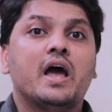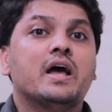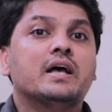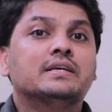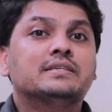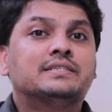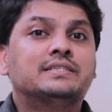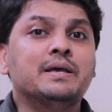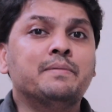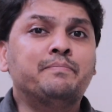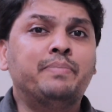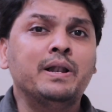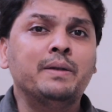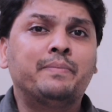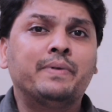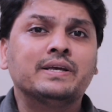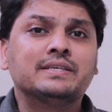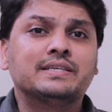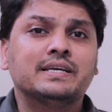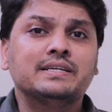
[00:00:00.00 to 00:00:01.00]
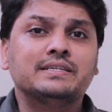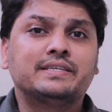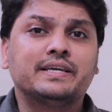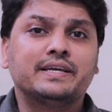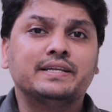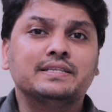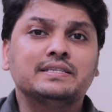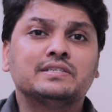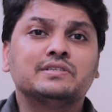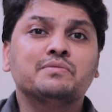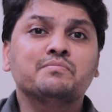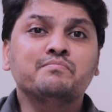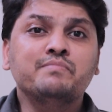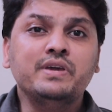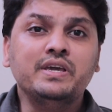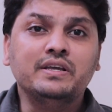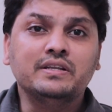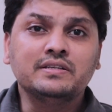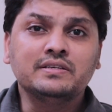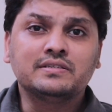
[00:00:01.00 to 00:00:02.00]
Simple present tense
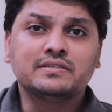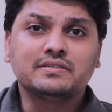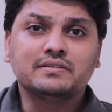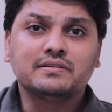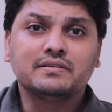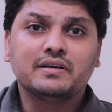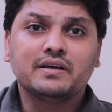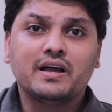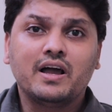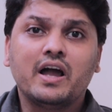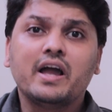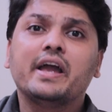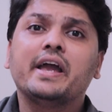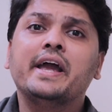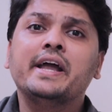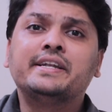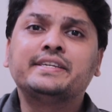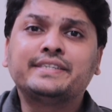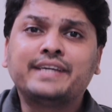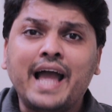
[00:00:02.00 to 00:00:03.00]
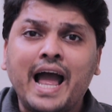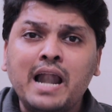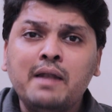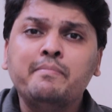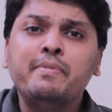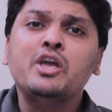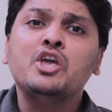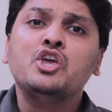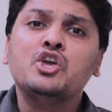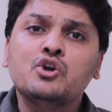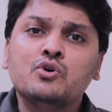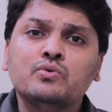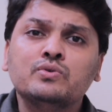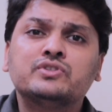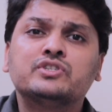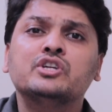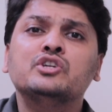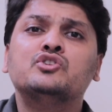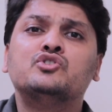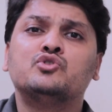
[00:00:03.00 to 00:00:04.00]
means it can be
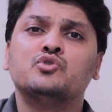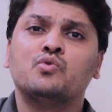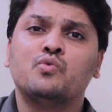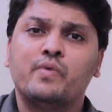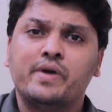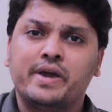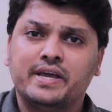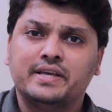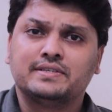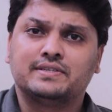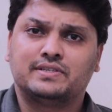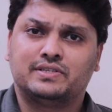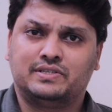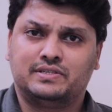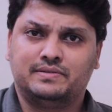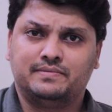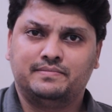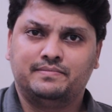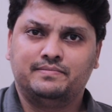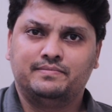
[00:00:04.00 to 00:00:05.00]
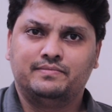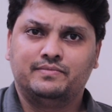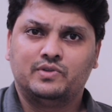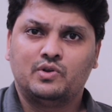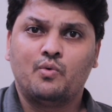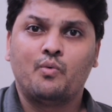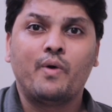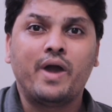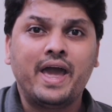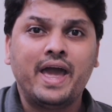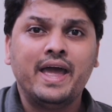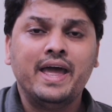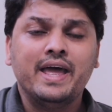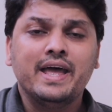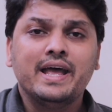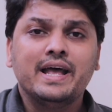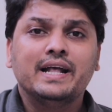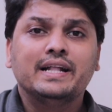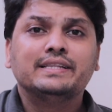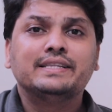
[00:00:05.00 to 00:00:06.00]
used in 2 ways, where
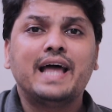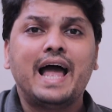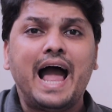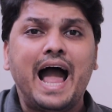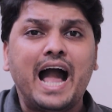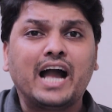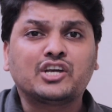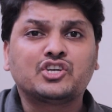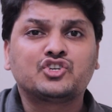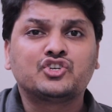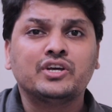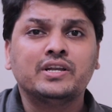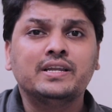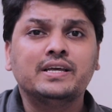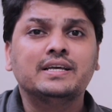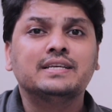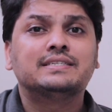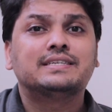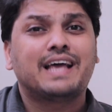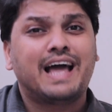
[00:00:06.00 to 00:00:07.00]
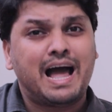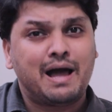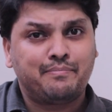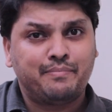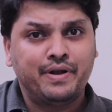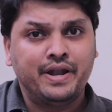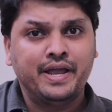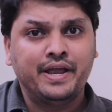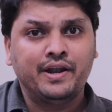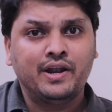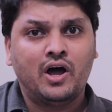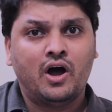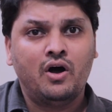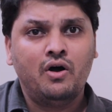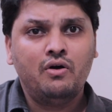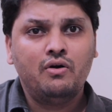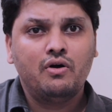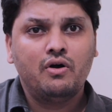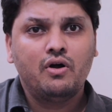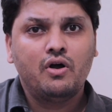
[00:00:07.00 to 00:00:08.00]
the action is happening
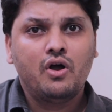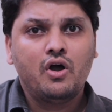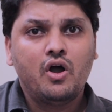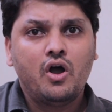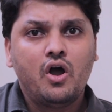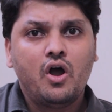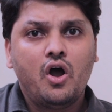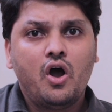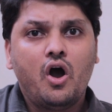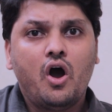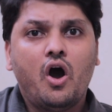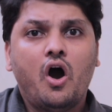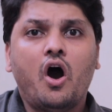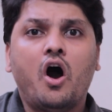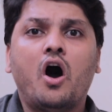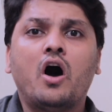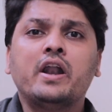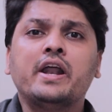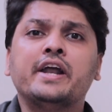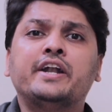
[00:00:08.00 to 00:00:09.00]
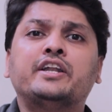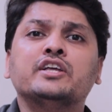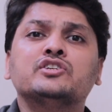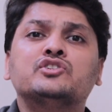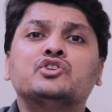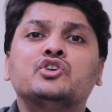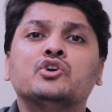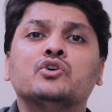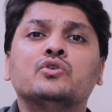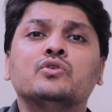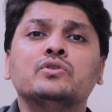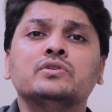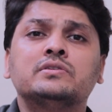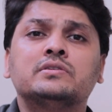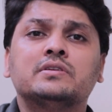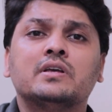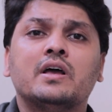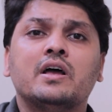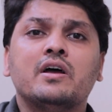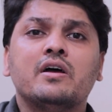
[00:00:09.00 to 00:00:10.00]
now, or it is
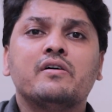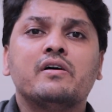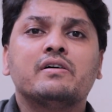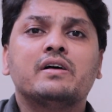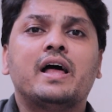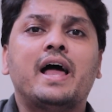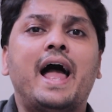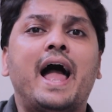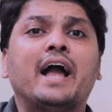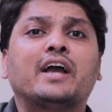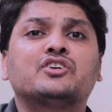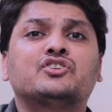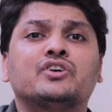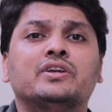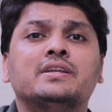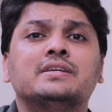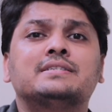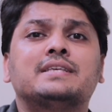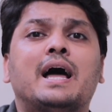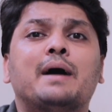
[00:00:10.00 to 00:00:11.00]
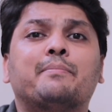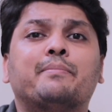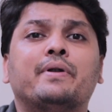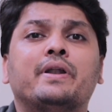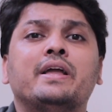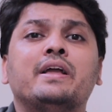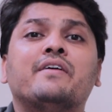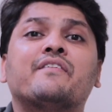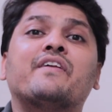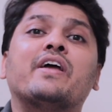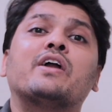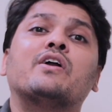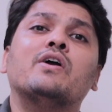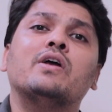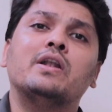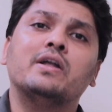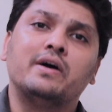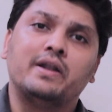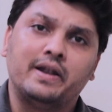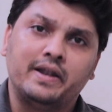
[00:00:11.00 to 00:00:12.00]
used, action is happening
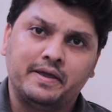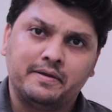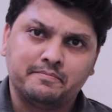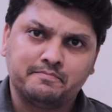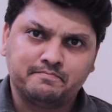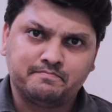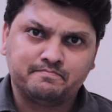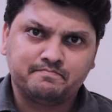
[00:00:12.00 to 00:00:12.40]
regularly.